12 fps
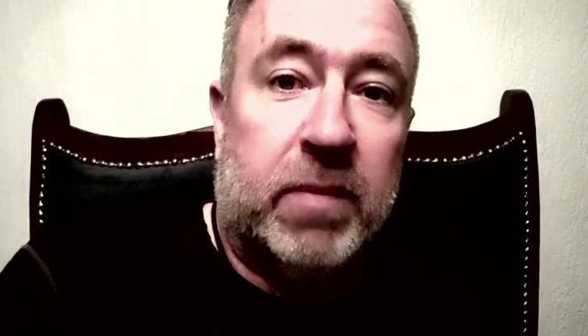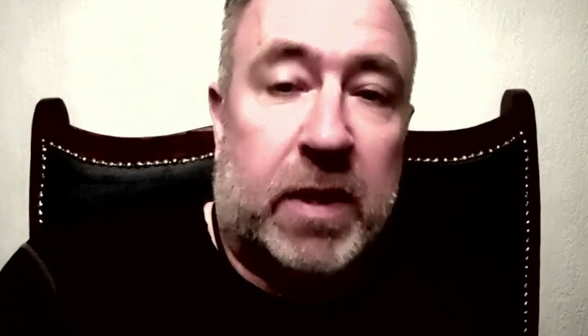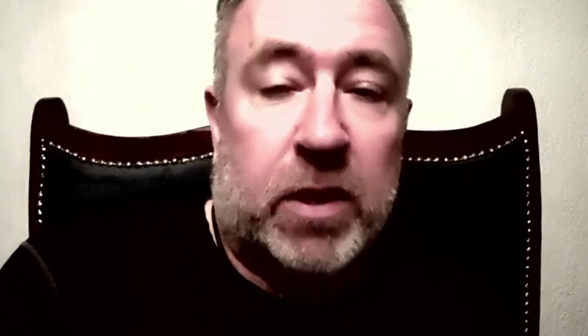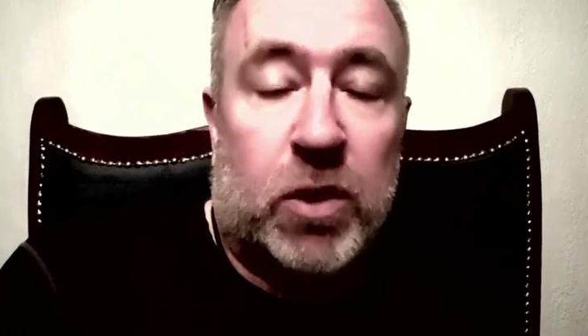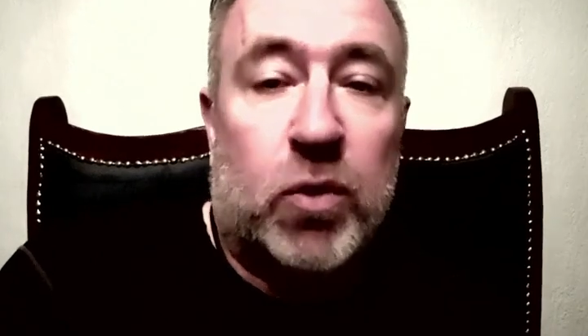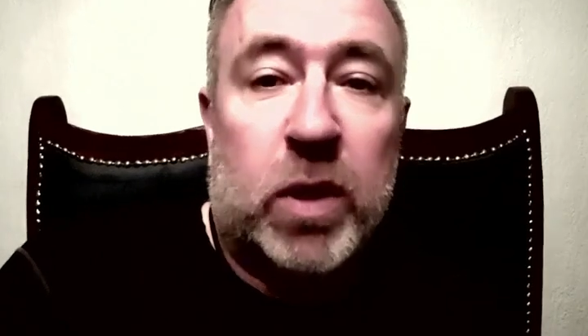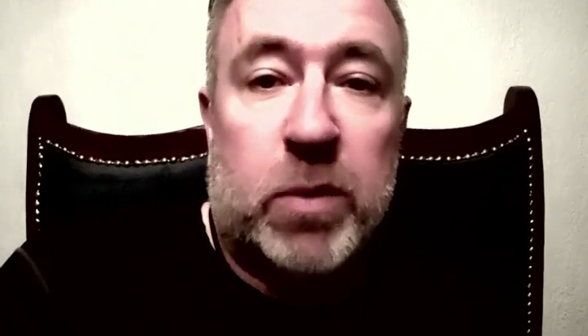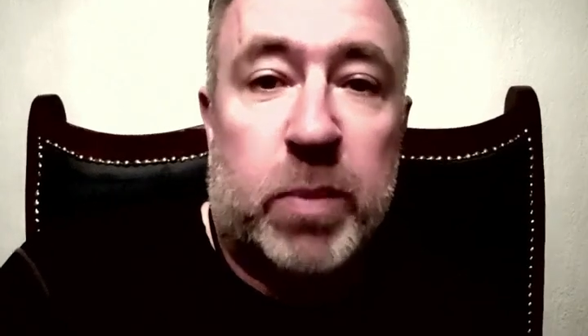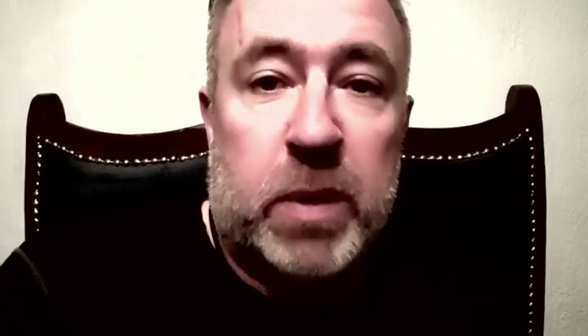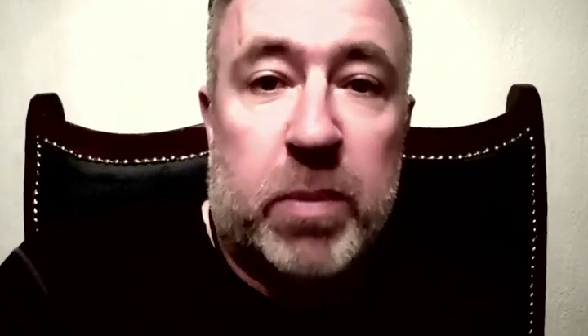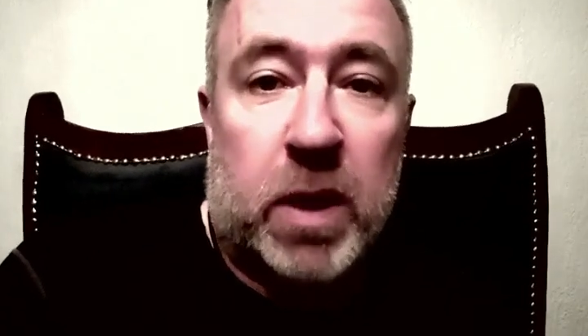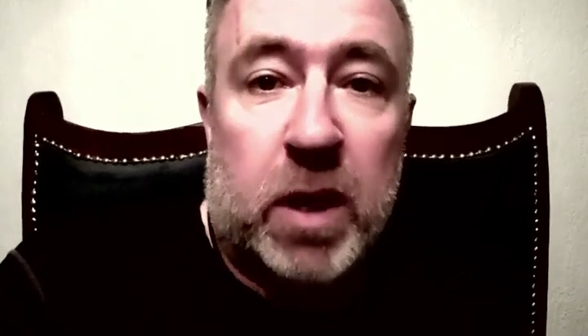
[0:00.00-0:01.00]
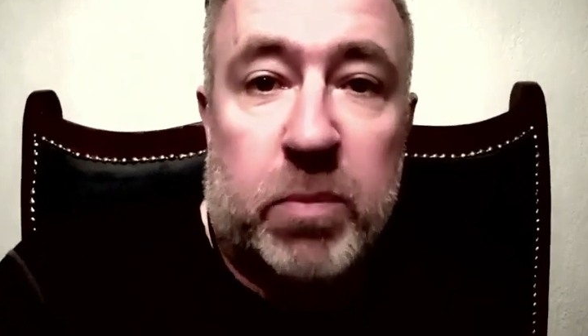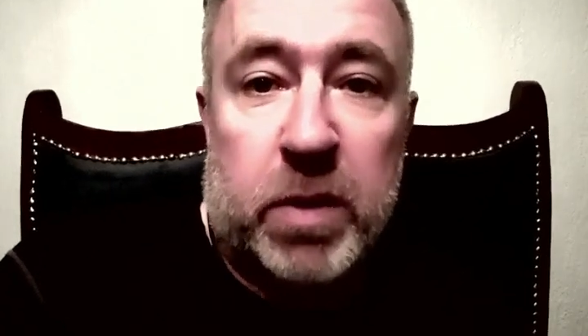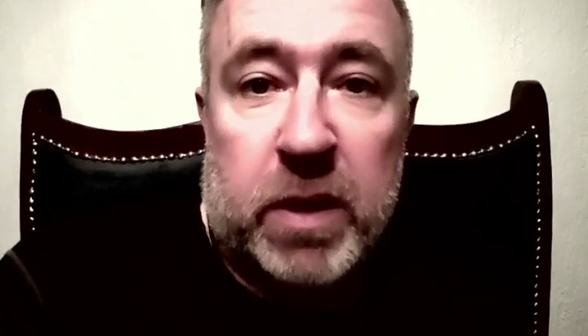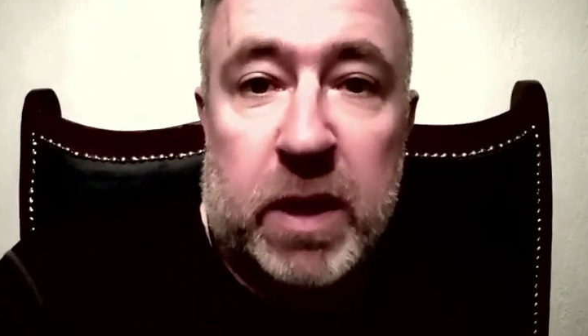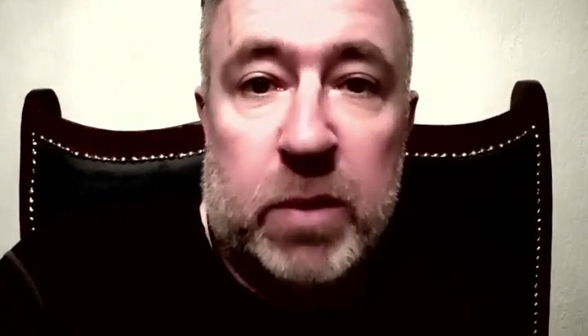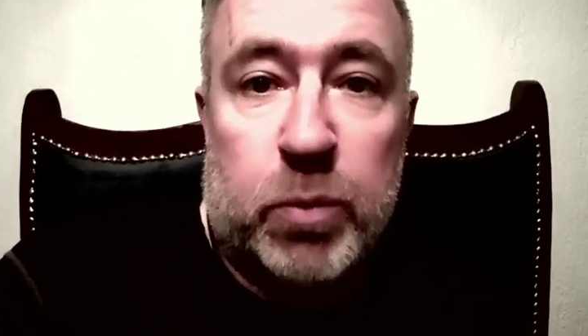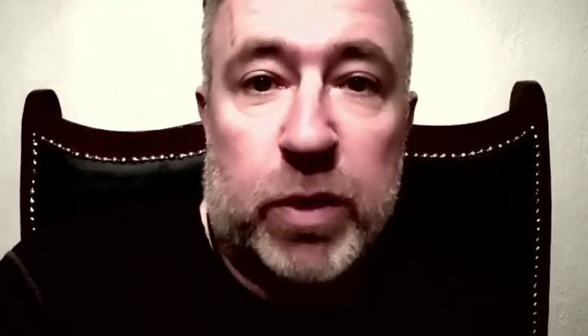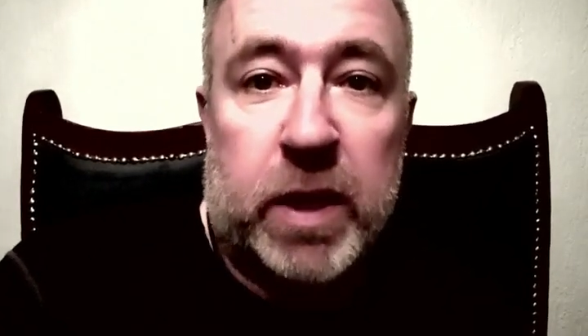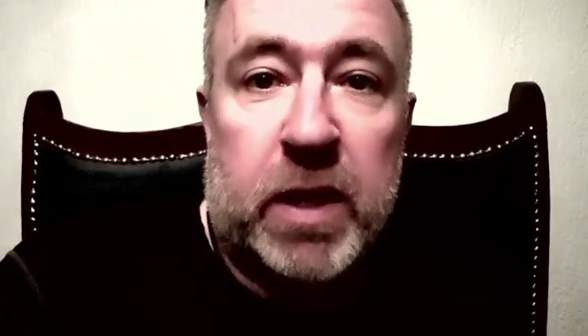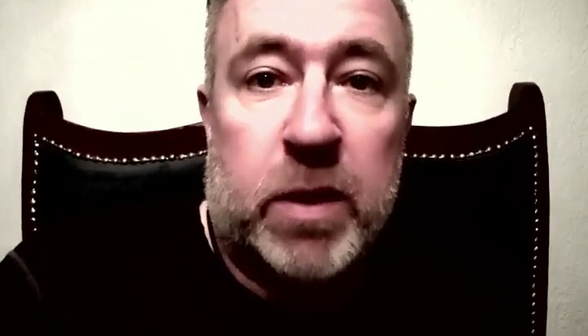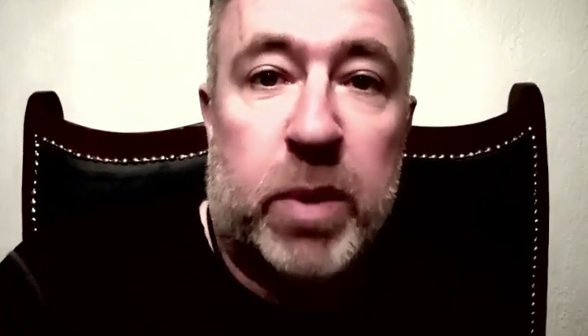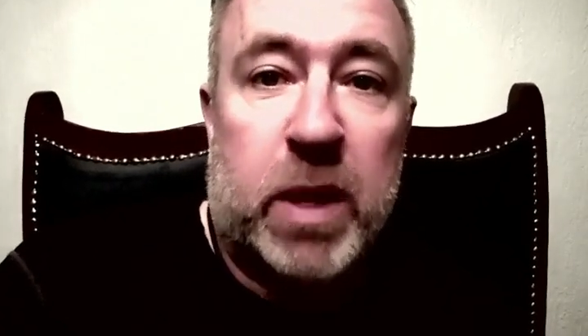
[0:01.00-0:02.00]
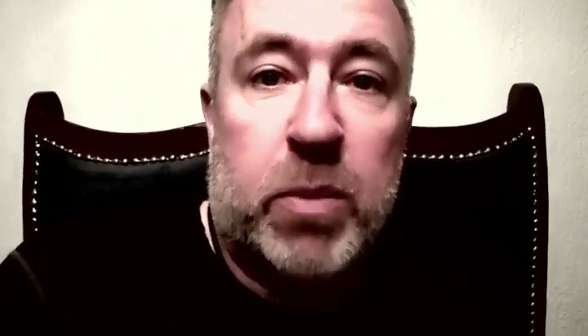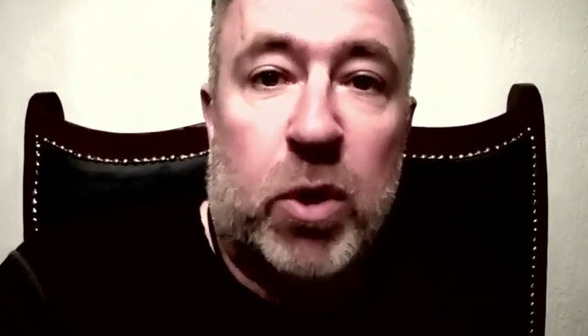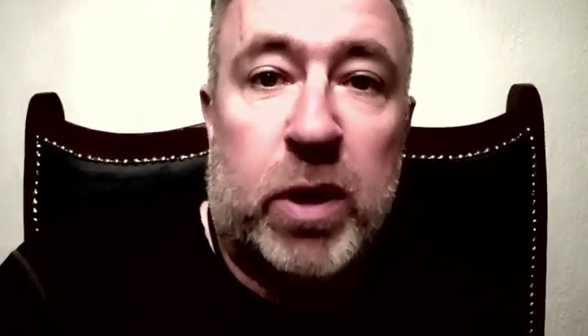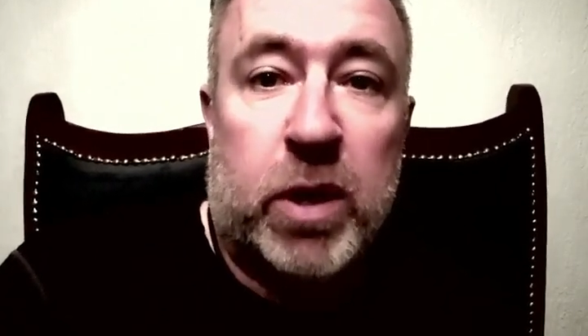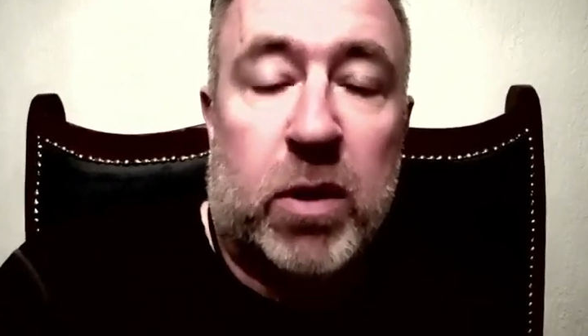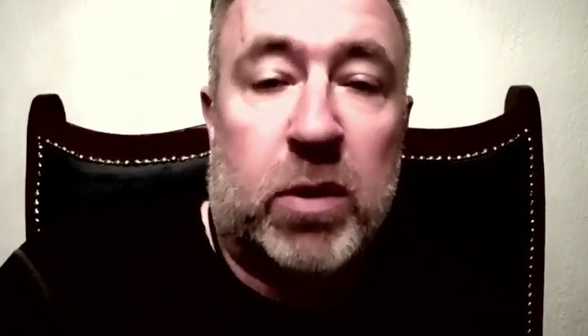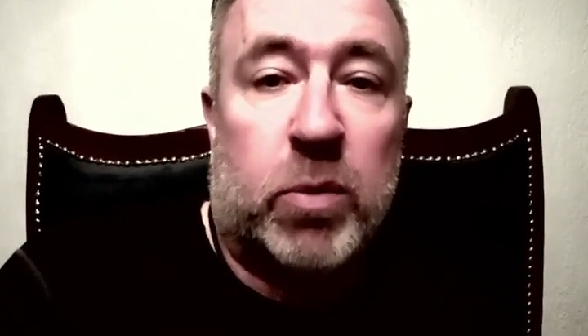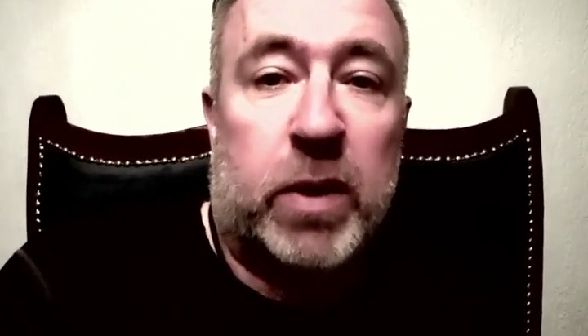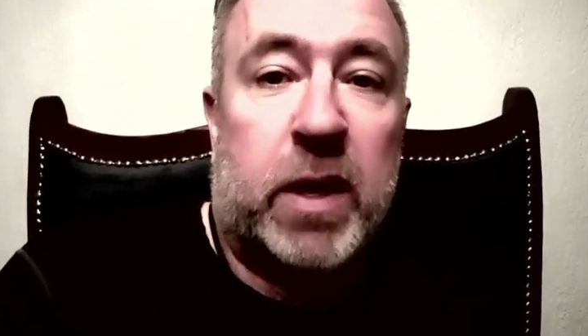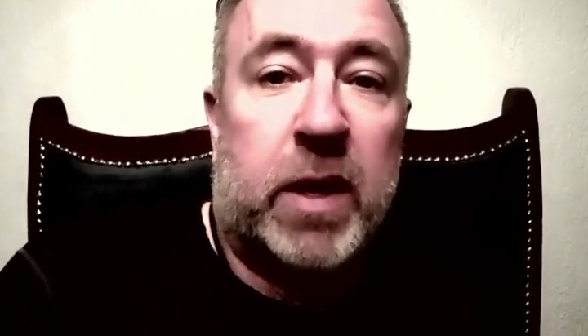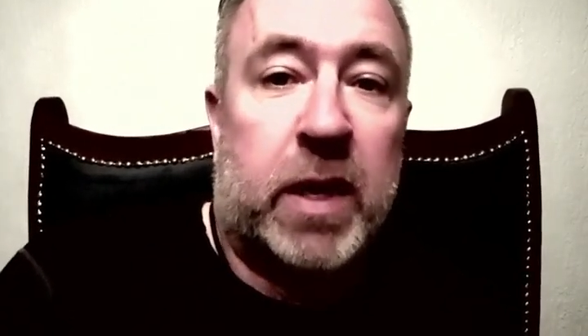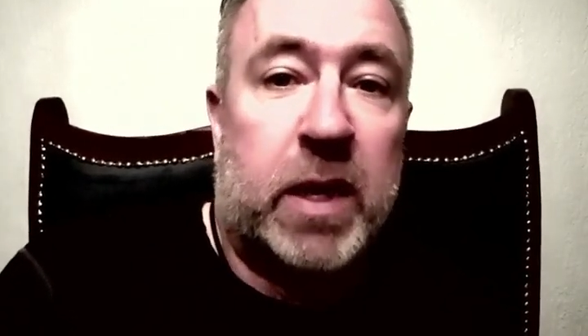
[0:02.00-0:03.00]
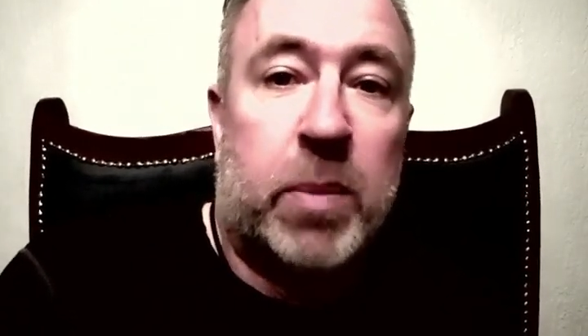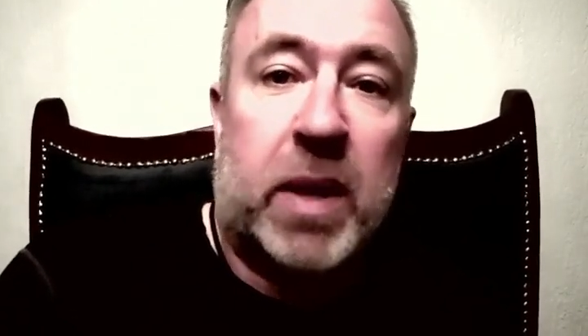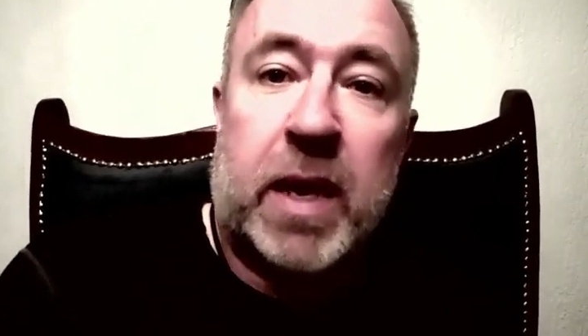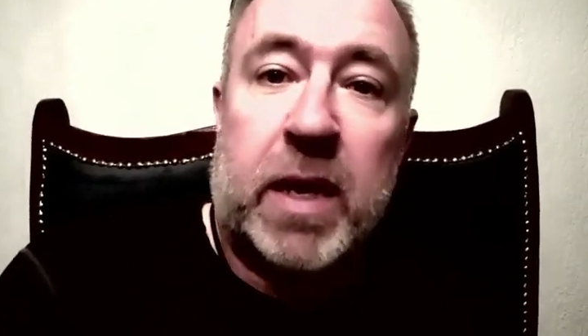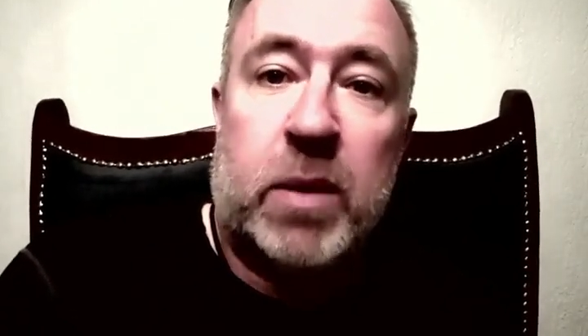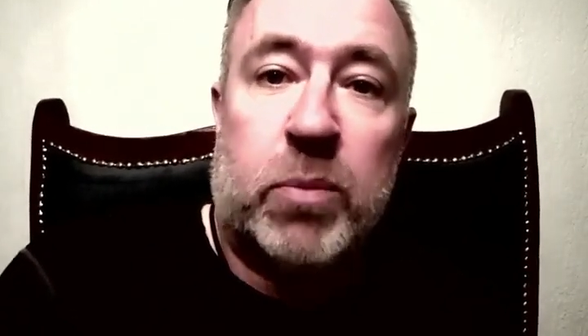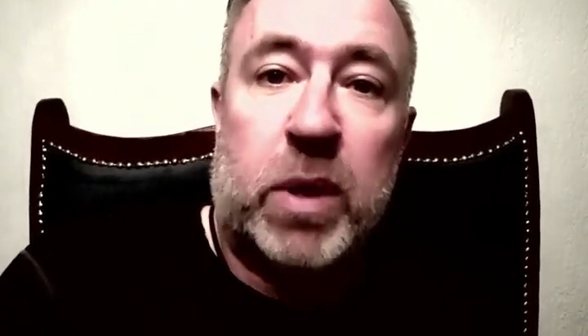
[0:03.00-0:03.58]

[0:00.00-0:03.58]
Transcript: They just dress people up and they pretend to play bodyguard without any planning,